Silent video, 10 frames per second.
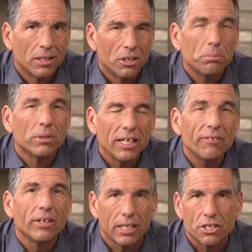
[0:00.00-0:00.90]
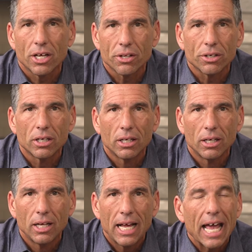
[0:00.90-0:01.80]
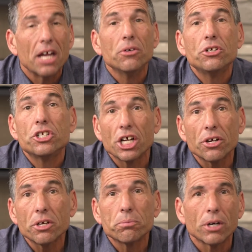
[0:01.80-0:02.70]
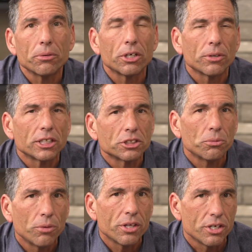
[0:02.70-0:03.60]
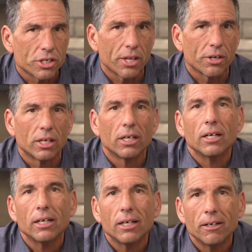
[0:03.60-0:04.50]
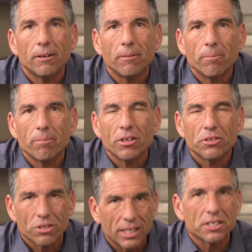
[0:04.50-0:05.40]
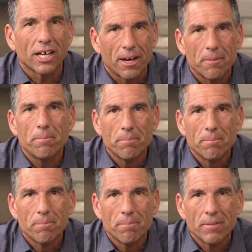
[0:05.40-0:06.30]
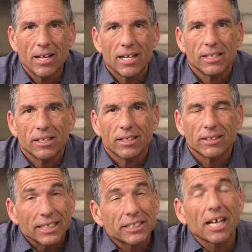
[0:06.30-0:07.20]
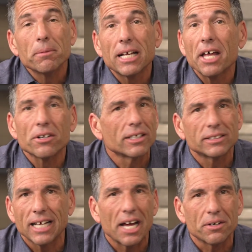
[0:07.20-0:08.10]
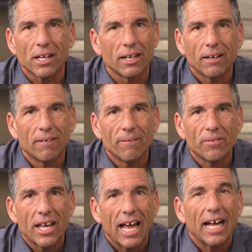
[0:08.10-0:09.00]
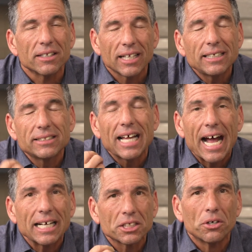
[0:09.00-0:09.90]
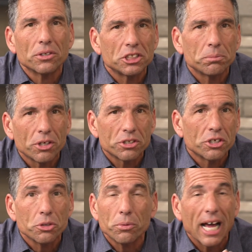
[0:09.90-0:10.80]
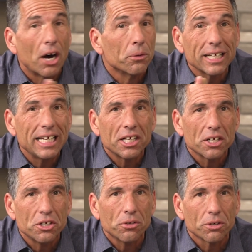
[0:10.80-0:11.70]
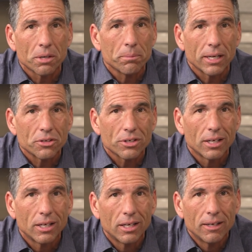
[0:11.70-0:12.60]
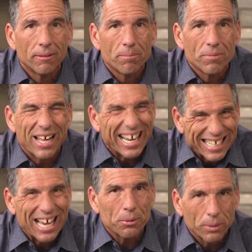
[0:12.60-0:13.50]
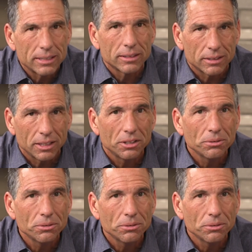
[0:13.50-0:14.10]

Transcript: who believe in each other, and who share their prayer requests with each other. So let's come. Let's come together on Saturday, and let's ask Holy Spirit to do what only he can do in our midst. I can't wait to see